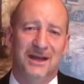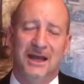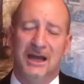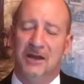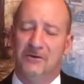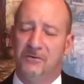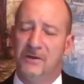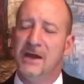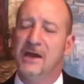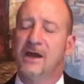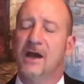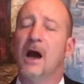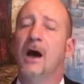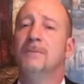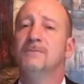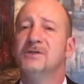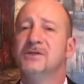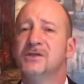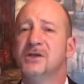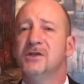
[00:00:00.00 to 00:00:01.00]
If He
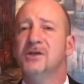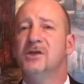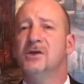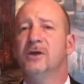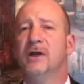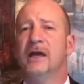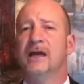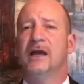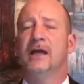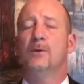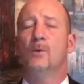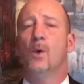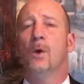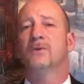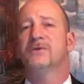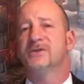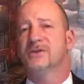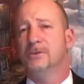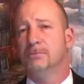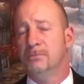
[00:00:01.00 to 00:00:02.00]
comes to you and He
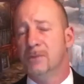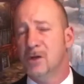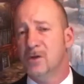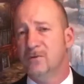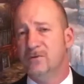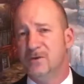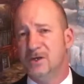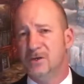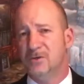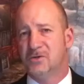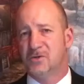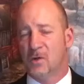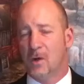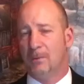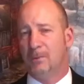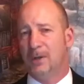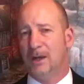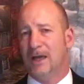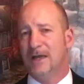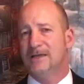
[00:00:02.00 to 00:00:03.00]
wants to move you to
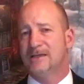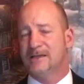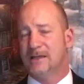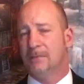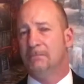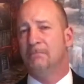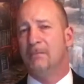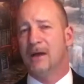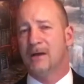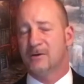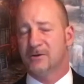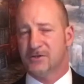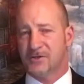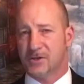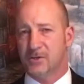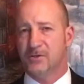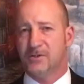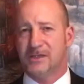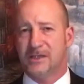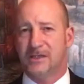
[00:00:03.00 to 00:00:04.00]
a place that better
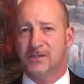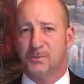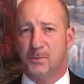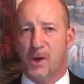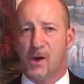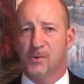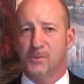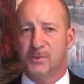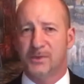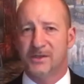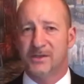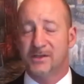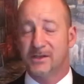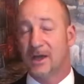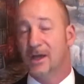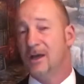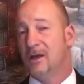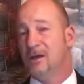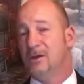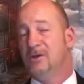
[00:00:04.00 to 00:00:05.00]
suits His purpose,
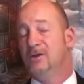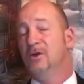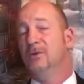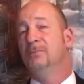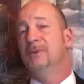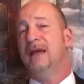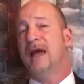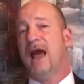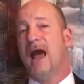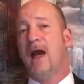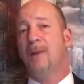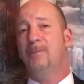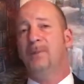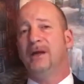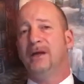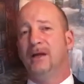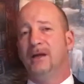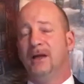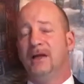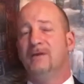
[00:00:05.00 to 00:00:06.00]
you'll be
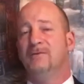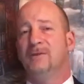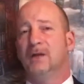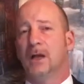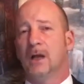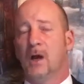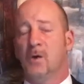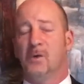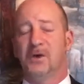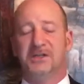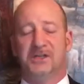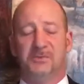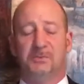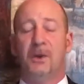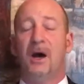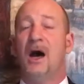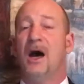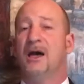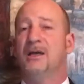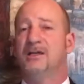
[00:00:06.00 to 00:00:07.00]
happy to leave the lowest
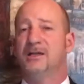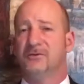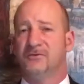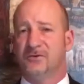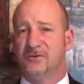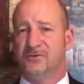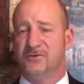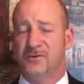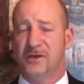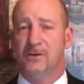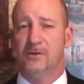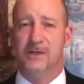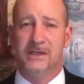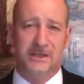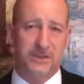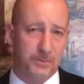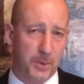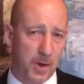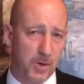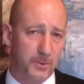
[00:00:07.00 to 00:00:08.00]
spot to fulfill
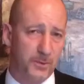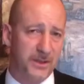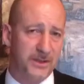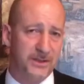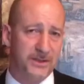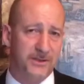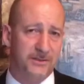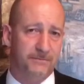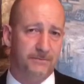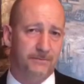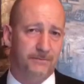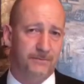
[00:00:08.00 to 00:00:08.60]
His purpose.